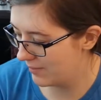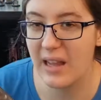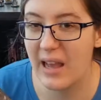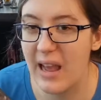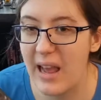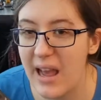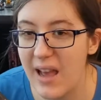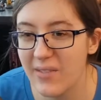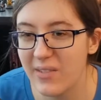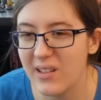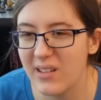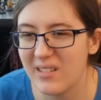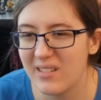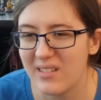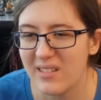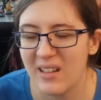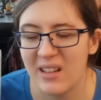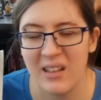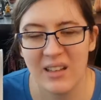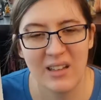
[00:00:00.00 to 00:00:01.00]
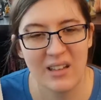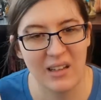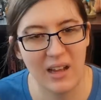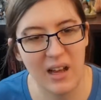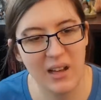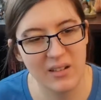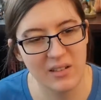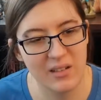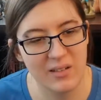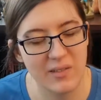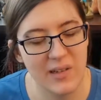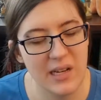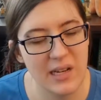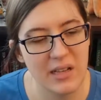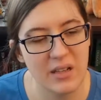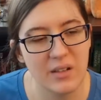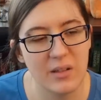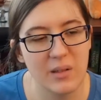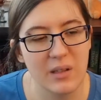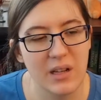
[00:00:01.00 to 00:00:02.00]
I haven't gotten to reading
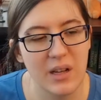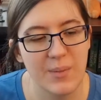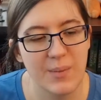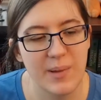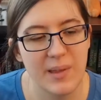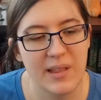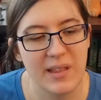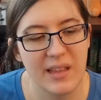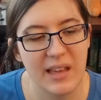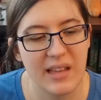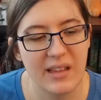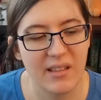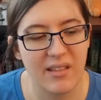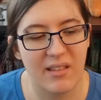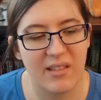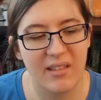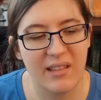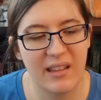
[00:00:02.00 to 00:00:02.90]
The Golden Compass yet,